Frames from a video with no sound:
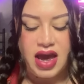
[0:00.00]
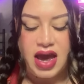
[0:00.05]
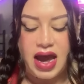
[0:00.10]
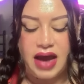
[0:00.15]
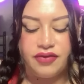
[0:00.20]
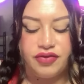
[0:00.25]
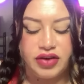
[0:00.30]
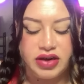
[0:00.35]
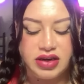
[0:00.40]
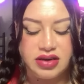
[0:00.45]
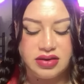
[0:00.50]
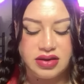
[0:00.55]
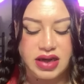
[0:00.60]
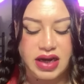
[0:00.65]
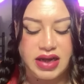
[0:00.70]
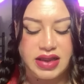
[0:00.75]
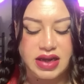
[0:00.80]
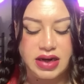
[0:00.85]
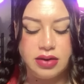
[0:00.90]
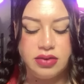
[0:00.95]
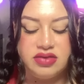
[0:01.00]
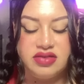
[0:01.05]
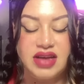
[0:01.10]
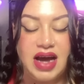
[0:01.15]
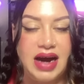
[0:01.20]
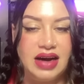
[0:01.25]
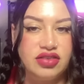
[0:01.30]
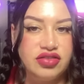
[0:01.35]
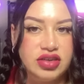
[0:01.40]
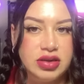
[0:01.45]
every delay that was
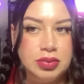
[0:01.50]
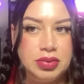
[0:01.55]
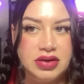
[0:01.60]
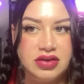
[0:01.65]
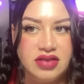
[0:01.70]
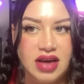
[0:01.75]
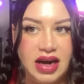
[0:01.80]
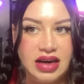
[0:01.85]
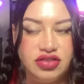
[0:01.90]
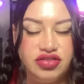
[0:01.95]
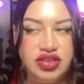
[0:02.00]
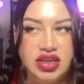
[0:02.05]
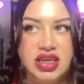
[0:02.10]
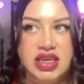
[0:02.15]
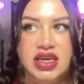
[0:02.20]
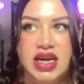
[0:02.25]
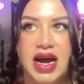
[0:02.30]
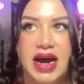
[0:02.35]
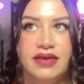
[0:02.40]
actually protection,